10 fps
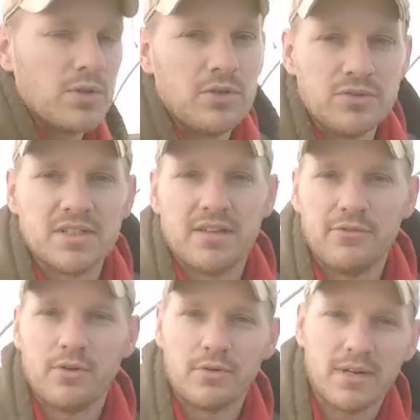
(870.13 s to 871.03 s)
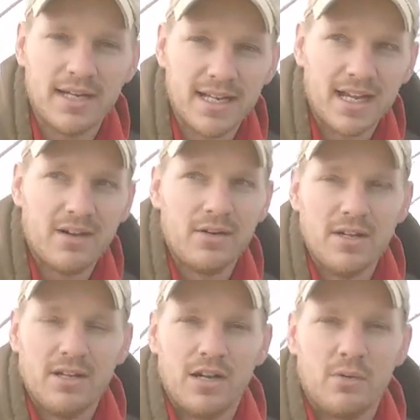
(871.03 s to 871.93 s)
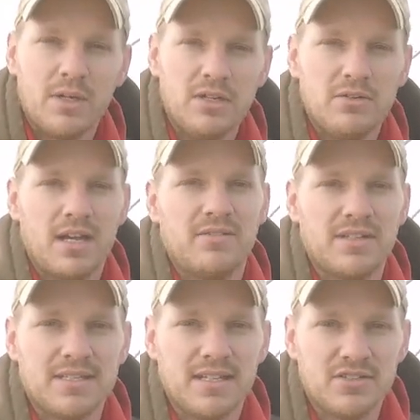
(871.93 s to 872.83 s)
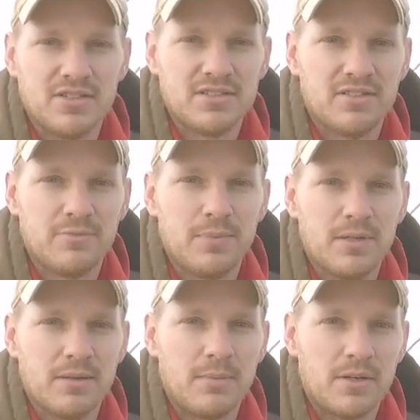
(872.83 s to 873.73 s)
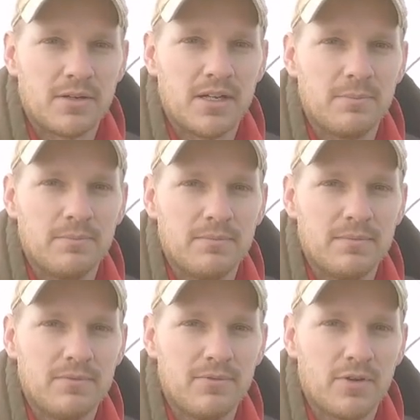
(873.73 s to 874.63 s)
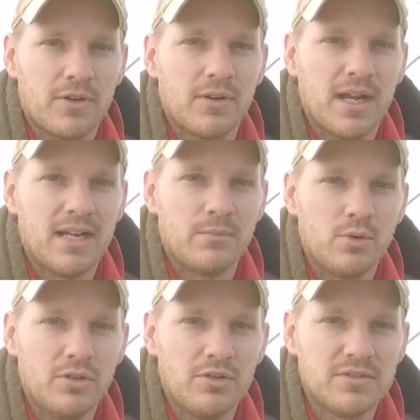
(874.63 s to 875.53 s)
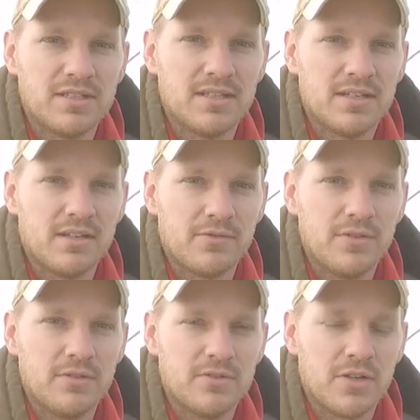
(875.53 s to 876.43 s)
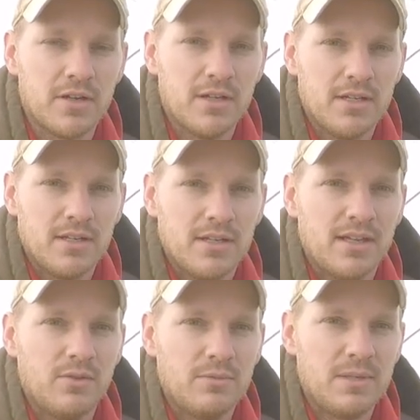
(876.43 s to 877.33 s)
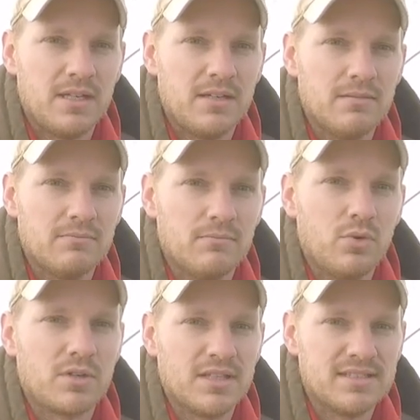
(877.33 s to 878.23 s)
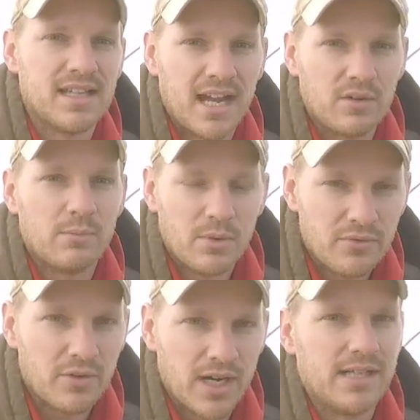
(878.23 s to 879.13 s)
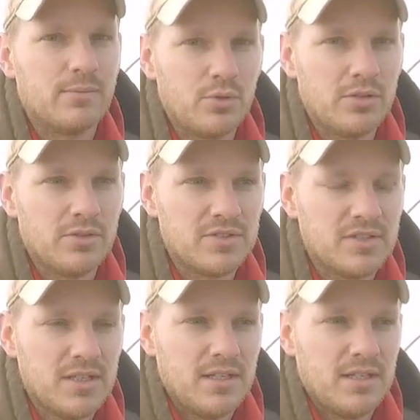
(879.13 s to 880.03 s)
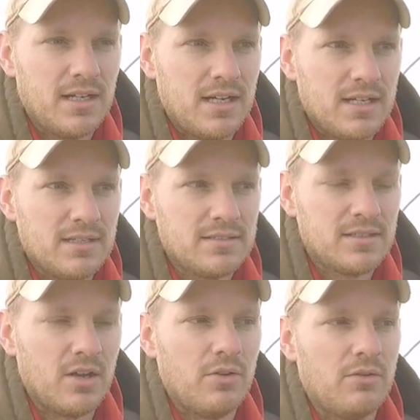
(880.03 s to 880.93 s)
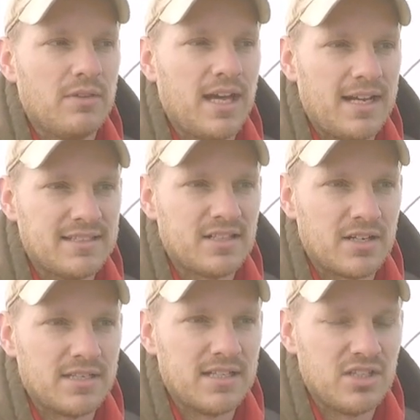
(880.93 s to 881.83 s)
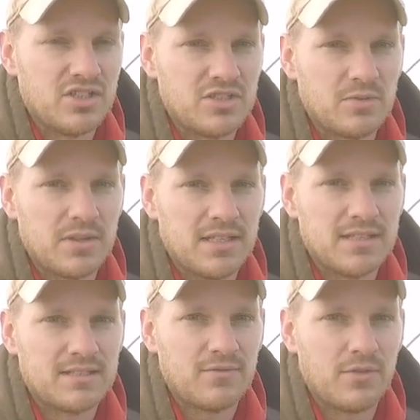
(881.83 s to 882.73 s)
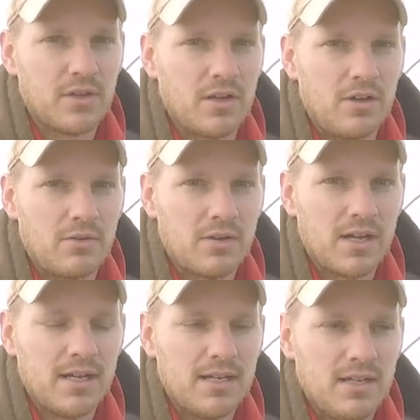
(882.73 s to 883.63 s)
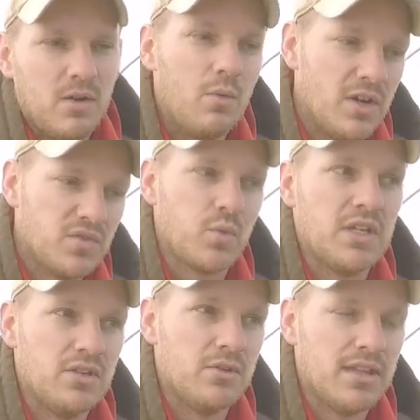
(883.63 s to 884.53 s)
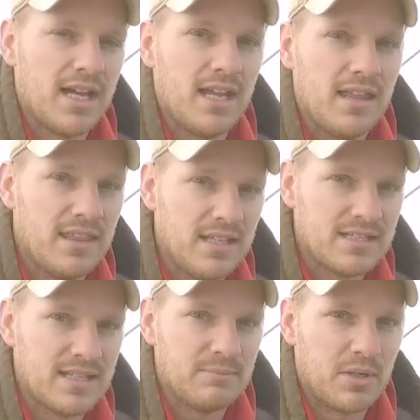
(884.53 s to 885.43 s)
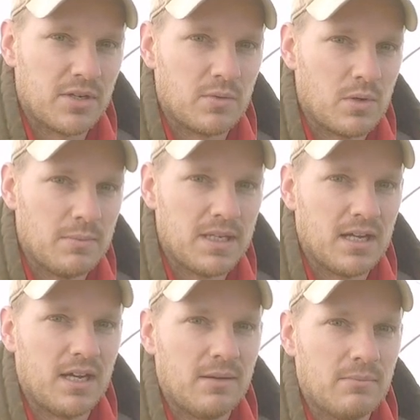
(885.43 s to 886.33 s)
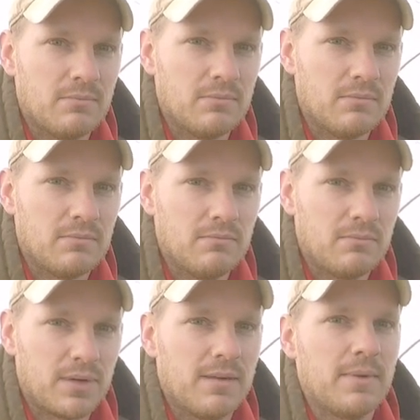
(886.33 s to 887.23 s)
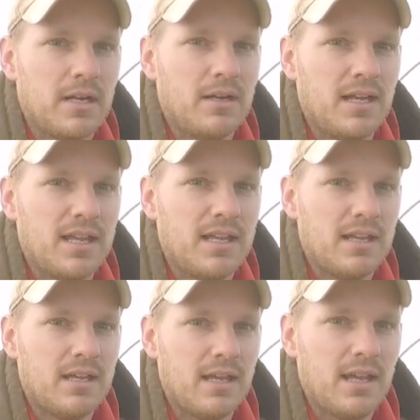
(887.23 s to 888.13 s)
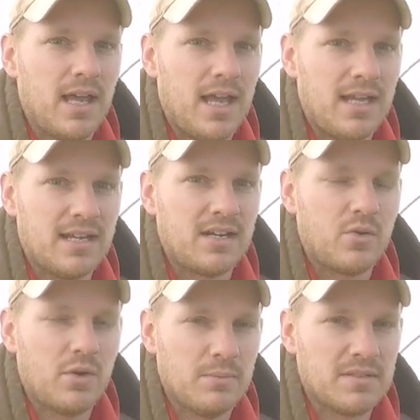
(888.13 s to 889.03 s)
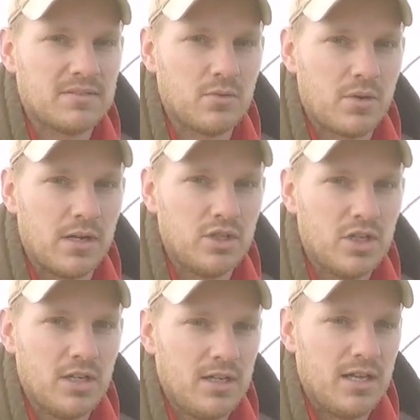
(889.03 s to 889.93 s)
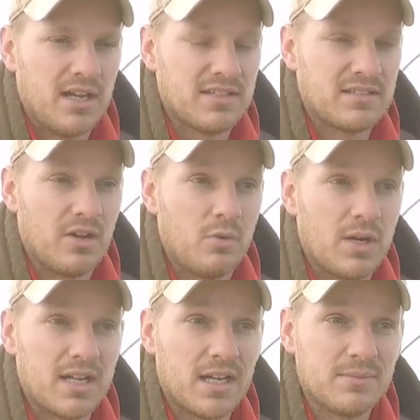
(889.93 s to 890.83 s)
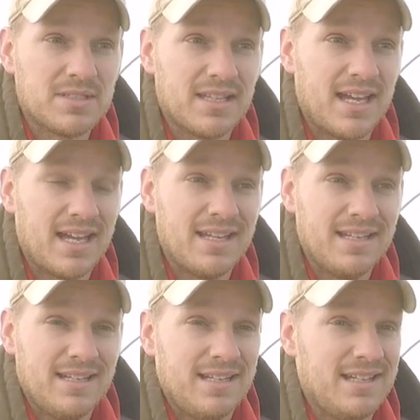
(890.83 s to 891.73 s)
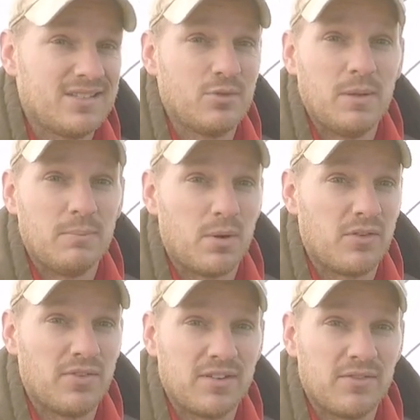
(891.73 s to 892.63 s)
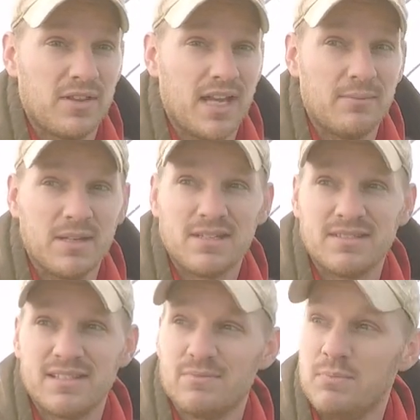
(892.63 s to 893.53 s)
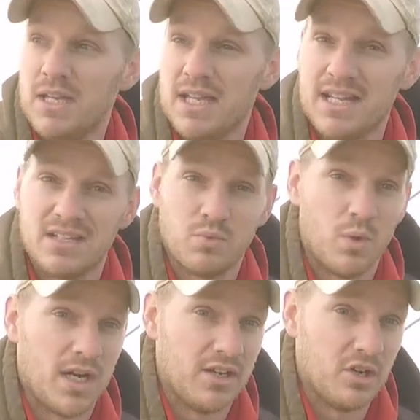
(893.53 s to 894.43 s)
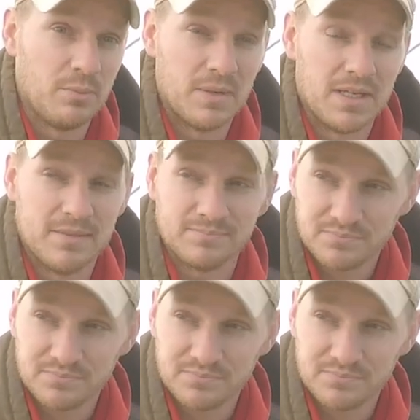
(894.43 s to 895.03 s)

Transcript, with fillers: using it for right now. We do have intentions of putting a barn up for animal use in the near future that would be more desirable for animal use. Uh, so that is our intentions with this for the long run. Once we do that, this barn will become primarily hay and equipment storage. And so when it comes to that, it's going to be perfect for that because it's big, it's wide open,